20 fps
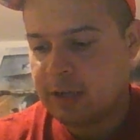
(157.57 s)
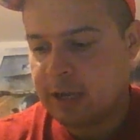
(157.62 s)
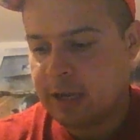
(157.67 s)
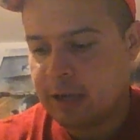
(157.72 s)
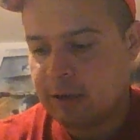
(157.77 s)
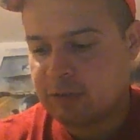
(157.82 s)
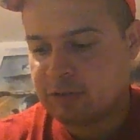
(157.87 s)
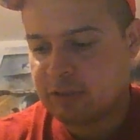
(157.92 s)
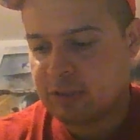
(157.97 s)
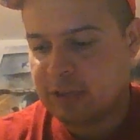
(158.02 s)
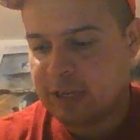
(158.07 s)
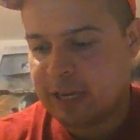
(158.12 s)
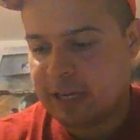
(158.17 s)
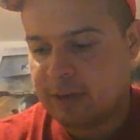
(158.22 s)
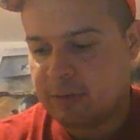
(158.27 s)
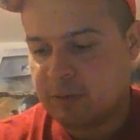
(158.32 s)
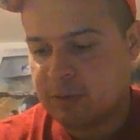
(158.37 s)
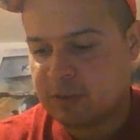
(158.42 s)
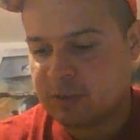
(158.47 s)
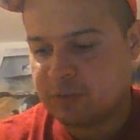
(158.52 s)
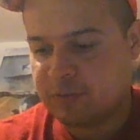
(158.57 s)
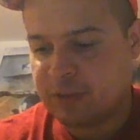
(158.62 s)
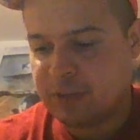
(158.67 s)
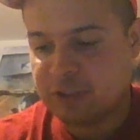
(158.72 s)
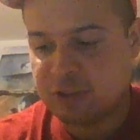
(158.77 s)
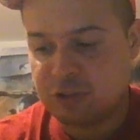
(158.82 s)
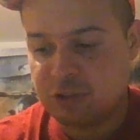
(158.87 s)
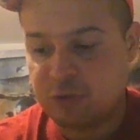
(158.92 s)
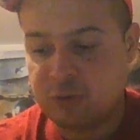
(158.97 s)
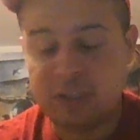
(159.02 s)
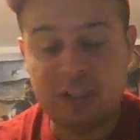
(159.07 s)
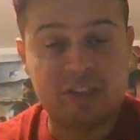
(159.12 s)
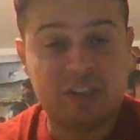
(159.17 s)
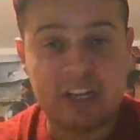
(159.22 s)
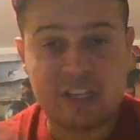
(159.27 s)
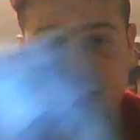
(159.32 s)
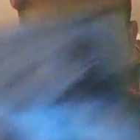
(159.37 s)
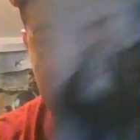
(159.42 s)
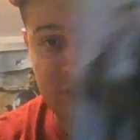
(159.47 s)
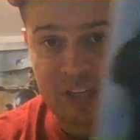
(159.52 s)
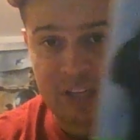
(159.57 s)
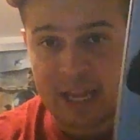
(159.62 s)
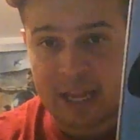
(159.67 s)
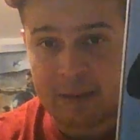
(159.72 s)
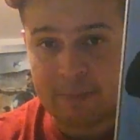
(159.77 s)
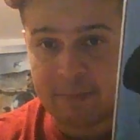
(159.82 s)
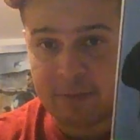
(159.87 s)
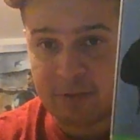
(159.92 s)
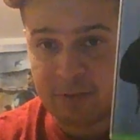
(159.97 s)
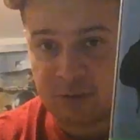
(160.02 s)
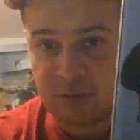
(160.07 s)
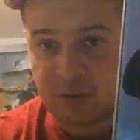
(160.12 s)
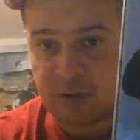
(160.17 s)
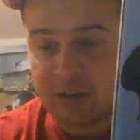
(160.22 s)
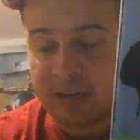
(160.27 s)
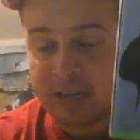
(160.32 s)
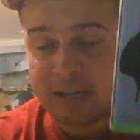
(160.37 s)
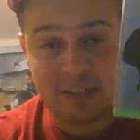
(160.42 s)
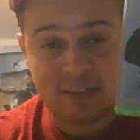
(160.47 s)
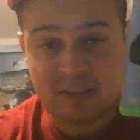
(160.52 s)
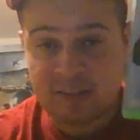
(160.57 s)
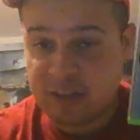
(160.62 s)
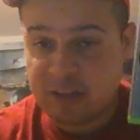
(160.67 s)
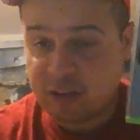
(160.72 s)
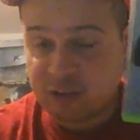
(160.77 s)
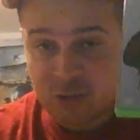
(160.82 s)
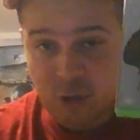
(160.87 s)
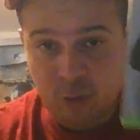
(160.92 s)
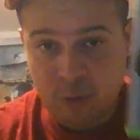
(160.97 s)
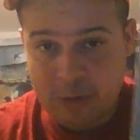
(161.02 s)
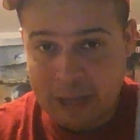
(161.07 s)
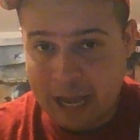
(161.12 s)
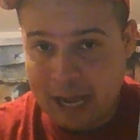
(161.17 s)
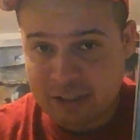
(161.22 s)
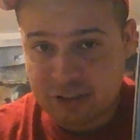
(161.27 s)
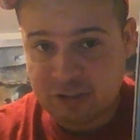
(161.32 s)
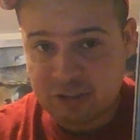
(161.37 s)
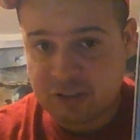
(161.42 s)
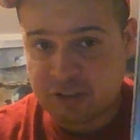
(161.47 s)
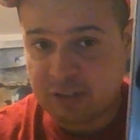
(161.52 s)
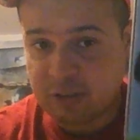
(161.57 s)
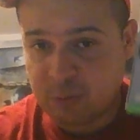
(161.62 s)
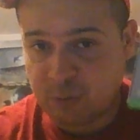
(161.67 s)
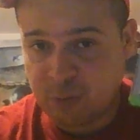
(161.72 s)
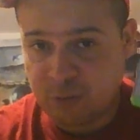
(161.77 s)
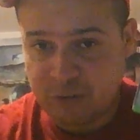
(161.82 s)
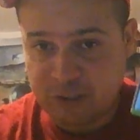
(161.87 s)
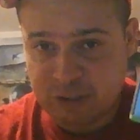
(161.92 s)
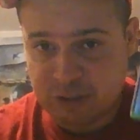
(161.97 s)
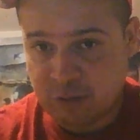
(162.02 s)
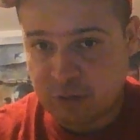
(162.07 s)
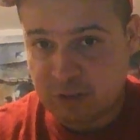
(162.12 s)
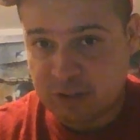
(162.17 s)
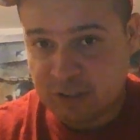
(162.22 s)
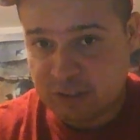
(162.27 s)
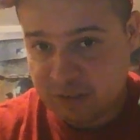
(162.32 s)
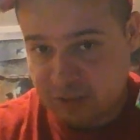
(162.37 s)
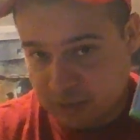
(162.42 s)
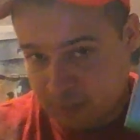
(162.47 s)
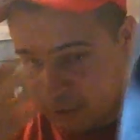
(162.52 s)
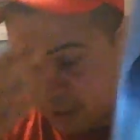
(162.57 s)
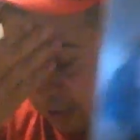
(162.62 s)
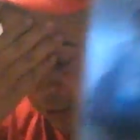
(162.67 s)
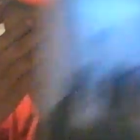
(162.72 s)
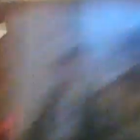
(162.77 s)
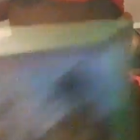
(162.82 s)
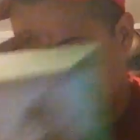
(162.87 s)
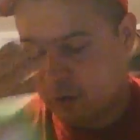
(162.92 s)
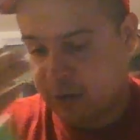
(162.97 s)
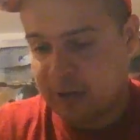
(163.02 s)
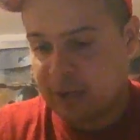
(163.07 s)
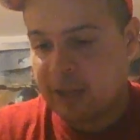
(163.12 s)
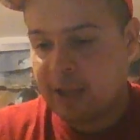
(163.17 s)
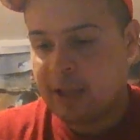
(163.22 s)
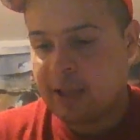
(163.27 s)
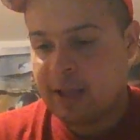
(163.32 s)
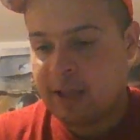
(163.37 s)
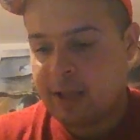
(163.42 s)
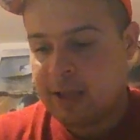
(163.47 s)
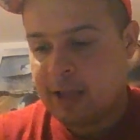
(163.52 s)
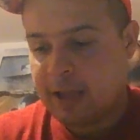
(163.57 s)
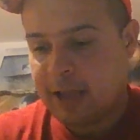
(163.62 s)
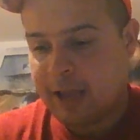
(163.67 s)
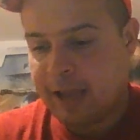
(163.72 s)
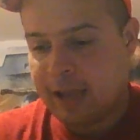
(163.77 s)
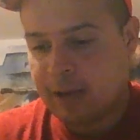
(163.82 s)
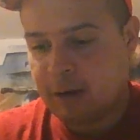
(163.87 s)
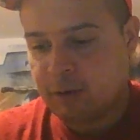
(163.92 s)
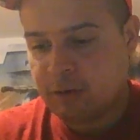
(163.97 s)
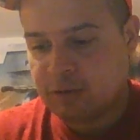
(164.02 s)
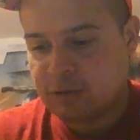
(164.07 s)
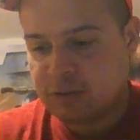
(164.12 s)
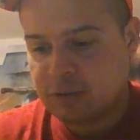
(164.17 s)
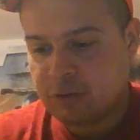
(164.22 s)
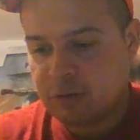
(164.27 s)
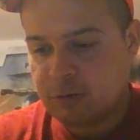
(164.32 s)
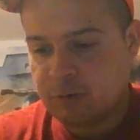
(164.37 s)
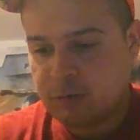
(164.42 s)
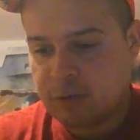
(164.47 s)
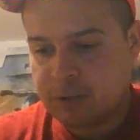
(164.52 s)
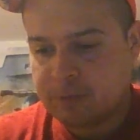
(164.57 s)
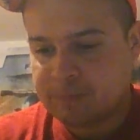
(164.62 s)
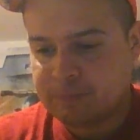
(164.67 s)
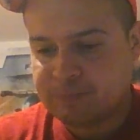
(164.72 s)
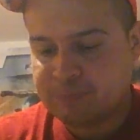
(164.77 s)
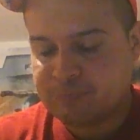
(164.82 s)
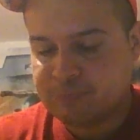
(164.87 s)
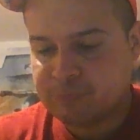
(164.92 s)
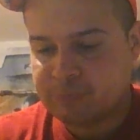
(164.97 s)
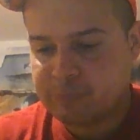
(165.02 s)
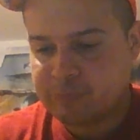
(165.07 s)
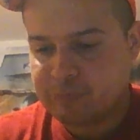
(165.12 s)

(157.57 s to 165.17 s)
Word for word: I also like what's her face, Judi Dench's M is good, and there's no gadgets in the movie, so it does something different. And also, um,